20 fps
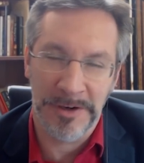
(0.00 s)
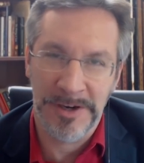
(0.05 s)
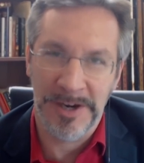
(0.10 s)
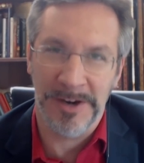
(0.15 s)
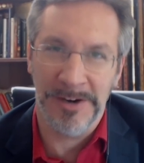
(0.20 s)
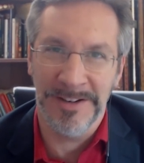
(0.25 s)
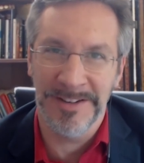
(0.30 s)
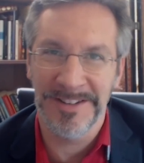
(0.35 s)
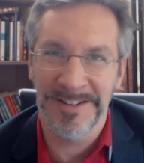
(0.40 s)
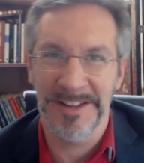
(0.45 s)

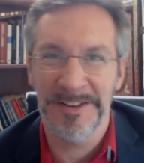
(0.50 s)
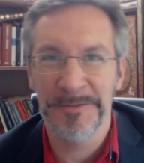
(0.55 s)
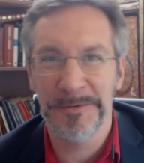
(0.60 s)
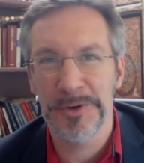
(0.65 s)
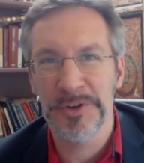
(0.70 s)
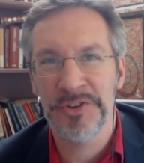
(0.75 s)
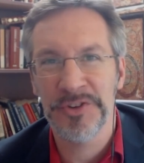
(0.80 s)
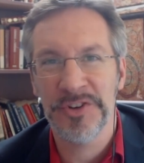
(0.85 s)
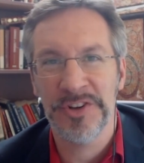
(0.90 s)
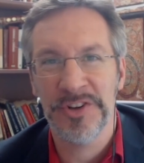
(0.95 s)
occurrence,
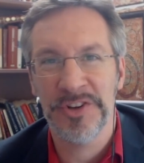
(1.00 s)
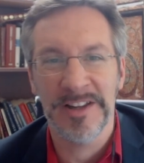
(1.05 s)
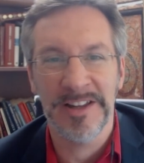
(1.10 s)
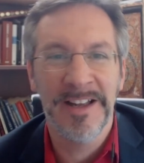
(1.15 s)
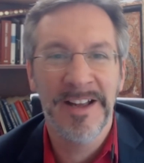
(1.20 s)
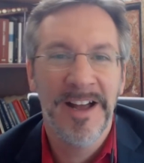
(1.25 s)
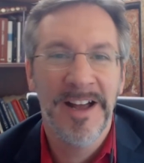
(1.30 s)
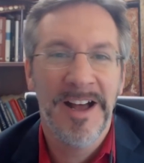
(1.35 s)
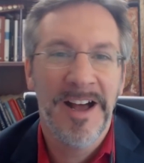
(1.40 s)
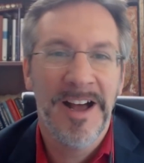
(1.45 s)
unfortunately.
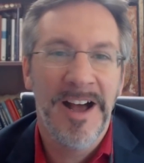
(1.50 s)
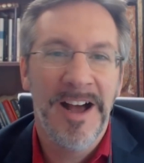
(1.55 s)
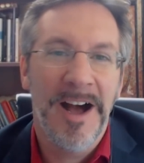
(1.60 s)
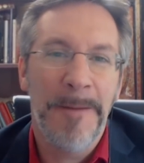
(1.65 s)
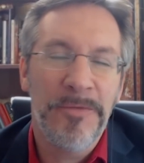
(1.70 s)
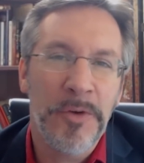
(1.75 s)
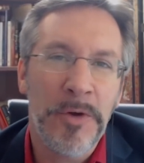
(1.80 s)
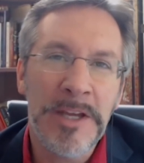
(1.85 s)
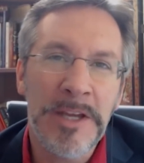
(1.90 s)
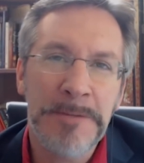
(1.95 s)
Um,
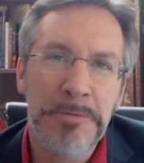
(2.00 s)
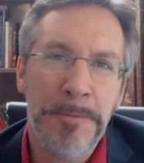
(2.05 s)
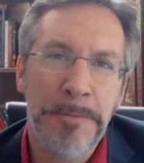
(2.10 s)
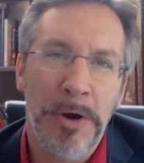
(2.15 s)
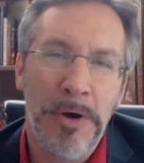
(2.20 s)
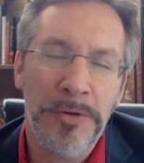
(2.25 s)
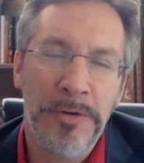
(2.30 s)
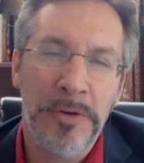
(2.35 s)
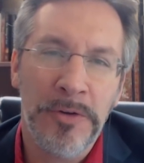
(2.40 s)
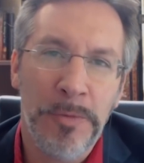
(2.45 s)
so his
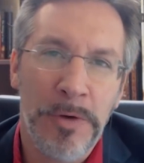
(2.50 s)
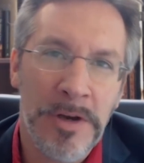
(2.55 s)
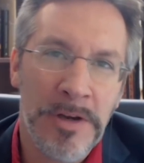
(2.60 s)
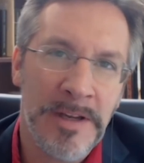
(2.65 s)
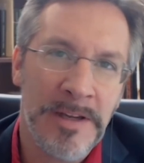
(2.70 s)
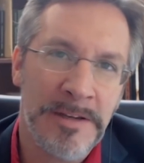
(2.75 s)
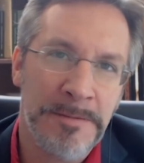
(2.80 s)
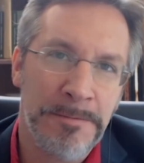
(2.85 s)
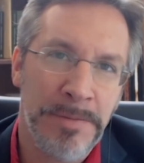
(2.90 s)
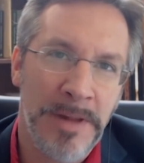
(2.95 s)
proposals, what are
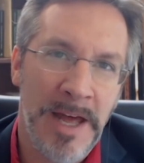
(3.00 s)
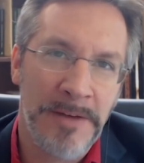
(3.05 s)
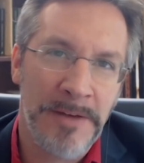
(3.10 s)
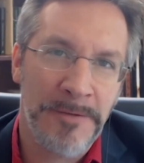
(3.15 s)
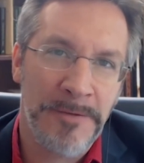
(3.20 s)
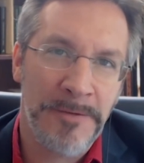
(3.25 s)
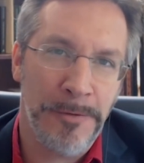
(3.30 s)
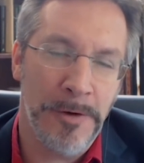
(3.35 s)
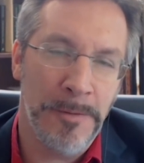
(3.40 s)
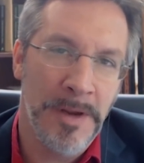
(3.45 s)
his
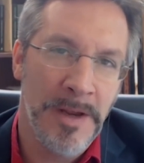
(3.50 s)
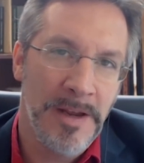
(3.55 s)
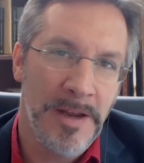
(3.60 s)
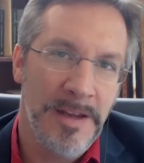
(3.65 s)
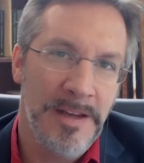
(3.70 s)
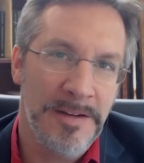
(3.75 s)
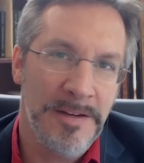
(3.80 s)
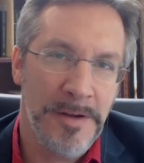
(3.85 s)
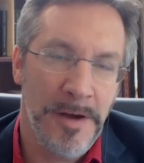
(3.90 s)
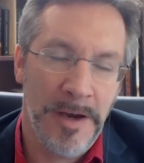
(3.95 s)
platform?
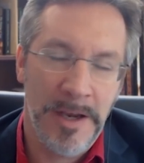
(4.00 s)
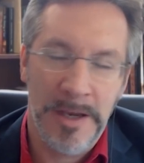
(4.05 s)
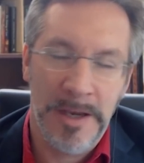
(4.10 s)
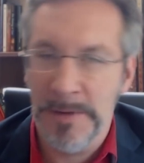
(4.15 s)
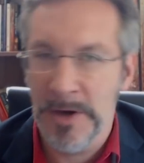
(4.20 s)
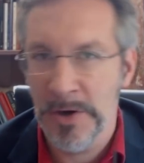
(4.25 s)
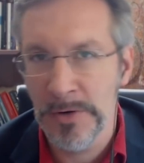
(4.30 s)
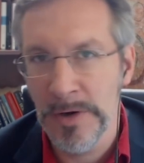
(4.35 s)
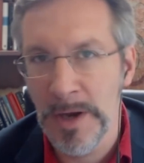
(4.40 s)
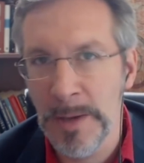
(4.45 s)
He's talking
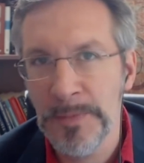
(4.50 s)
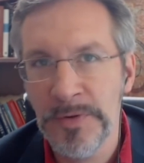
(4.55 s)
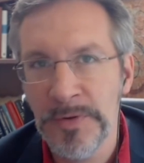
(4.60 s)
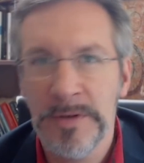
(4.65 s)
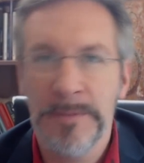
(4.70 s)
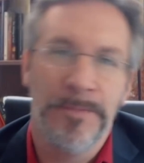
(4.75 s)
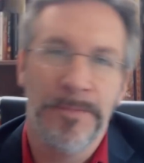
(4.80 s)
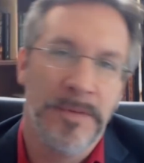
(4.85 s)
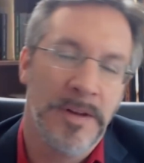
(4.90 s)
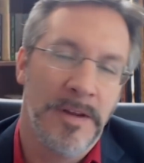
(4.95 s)
about
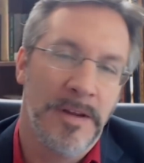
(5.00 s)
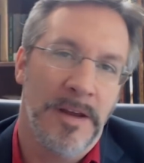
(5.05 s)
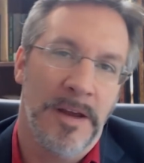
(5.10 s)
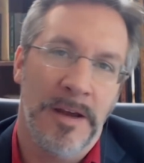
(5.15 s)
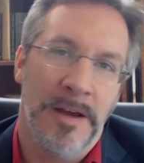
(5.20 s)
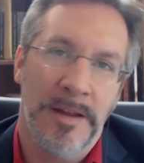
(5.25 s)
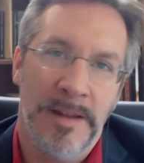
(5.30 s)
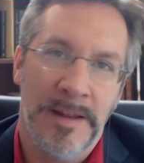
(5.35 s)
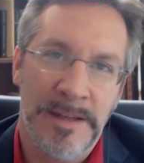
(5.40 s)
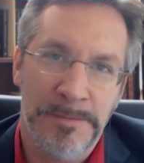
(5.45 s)
corruption.
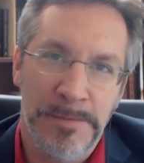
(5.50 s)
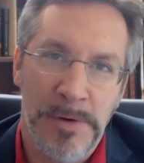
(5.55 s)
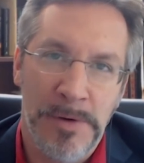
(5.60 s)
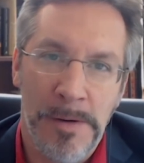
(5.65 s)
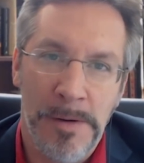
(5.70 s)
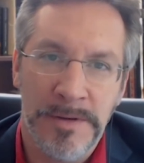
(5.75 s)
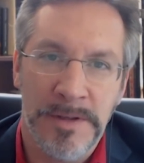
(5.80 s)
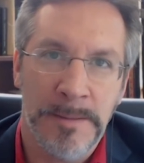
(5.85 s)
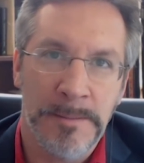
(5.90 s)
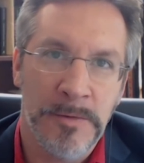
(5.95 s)
Uh, that's
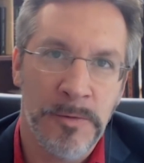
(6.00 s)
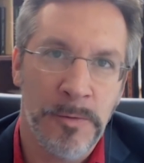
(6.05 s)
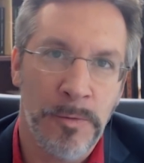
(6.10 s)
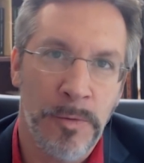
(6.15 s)
probably the number